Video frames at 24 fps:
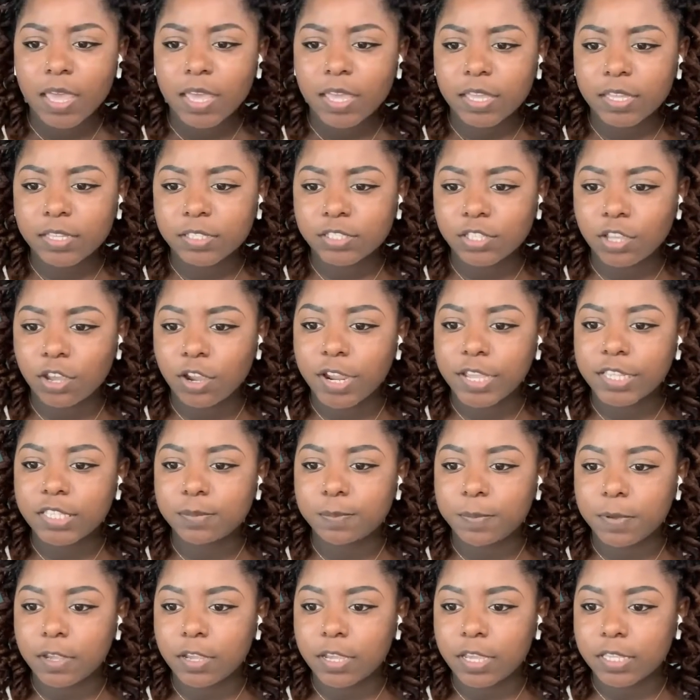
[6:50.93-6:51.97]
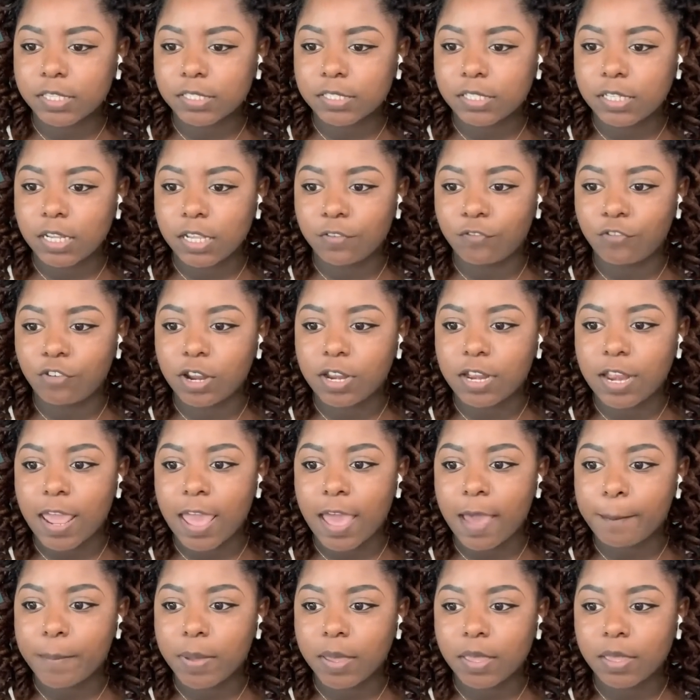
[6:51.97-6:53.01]
Is your experience different
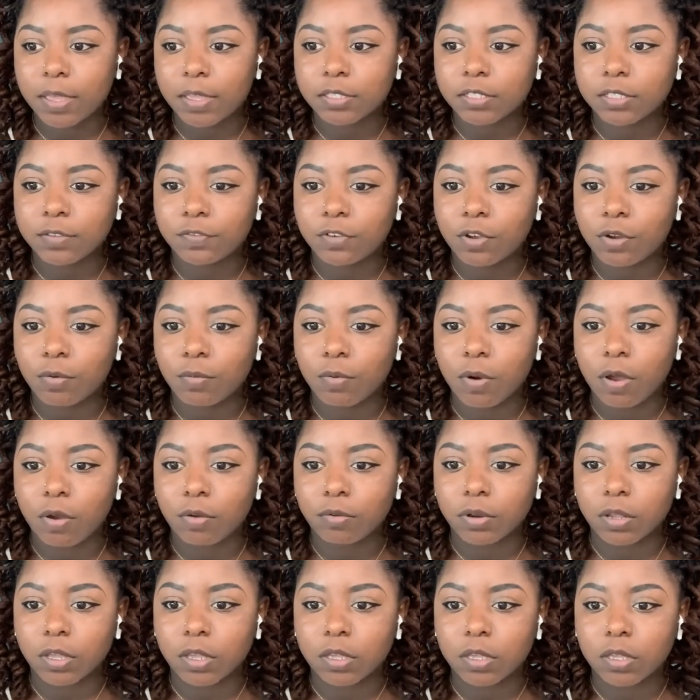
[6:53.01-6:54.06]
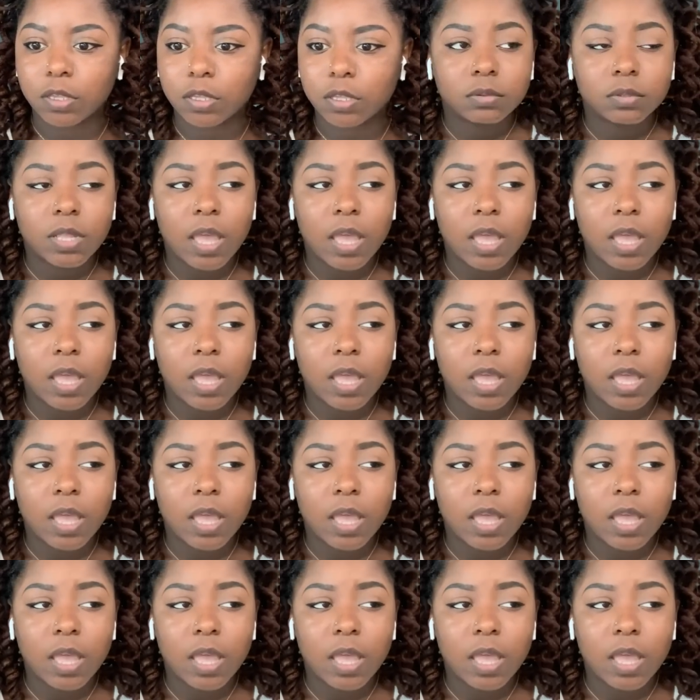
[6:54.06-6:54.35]
now because of Corona?